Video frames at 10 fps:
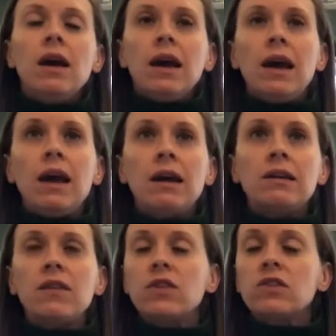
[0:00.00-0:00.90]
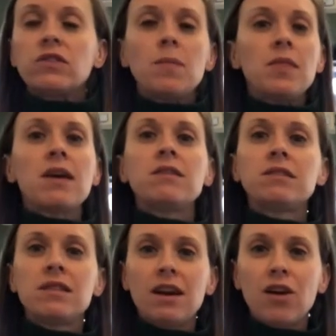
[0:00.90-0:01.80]
And if there's something else
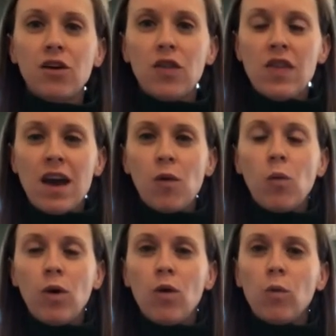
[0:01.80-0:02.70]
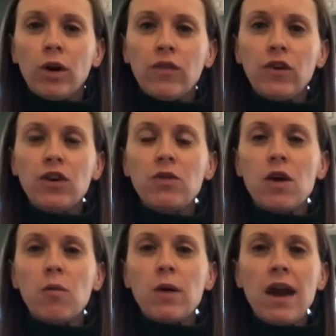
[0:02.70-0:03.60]
in there that will work for you
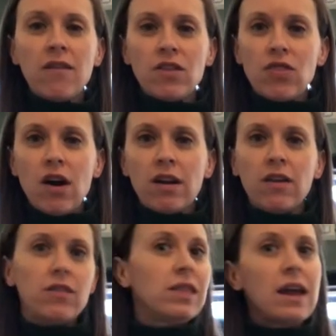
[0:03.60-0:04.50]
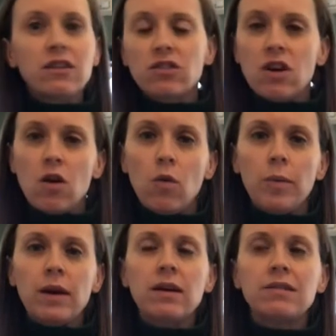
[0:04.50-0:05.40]
that we haven't thought of, let us know,
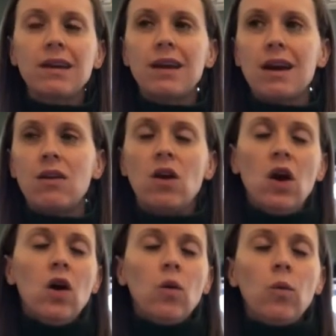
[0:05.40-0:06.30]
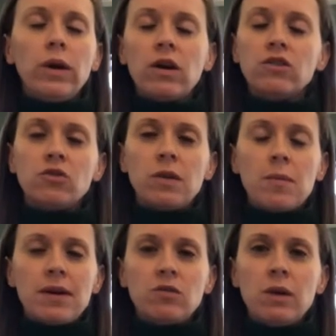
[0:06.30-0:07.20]
because again, we are doing the
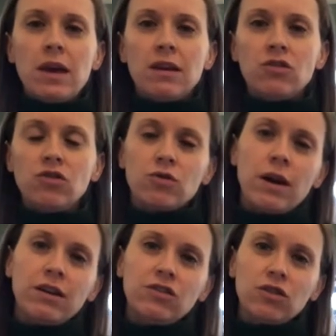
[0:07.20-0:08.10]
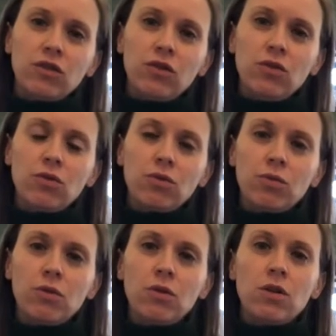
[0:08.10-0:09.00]
best we can to try to serve you
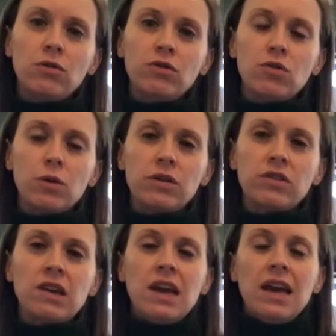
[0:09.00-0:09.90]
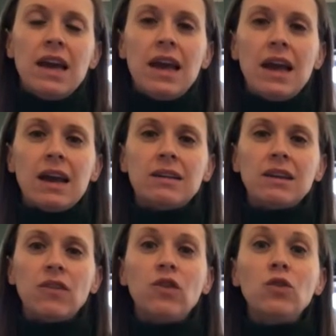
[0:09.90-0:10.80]
through closed doors. And
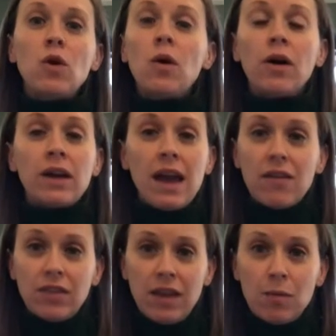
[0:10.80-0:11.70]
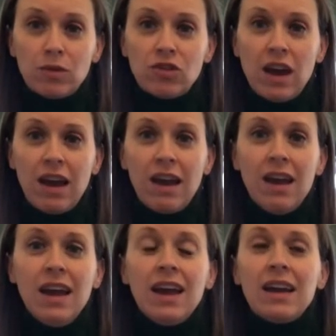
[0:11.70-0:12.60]
if you don't already have a Lampe Berger,
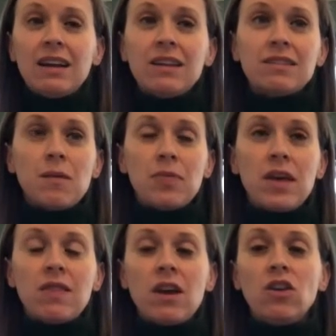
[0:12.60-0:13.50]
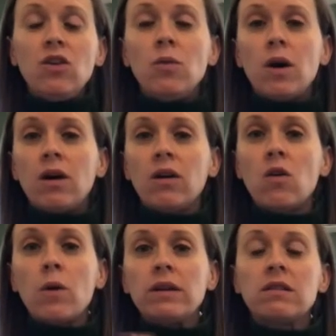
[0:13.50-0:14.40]
it is something that you are
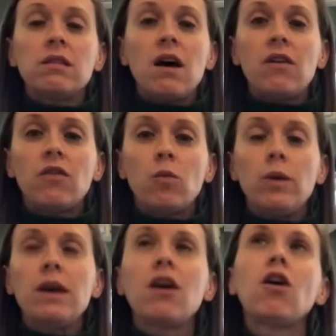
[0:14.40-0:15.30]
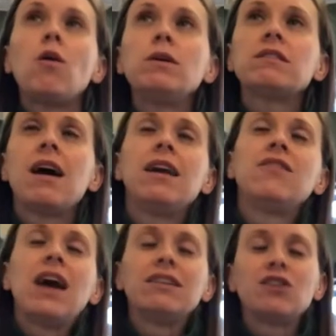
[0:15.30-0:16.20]
going to love. We are always kind of
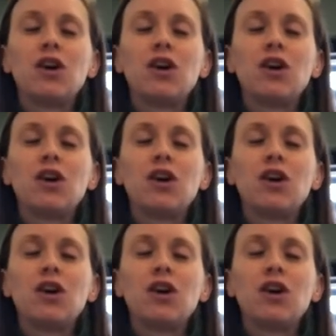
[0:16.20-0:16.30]
asking our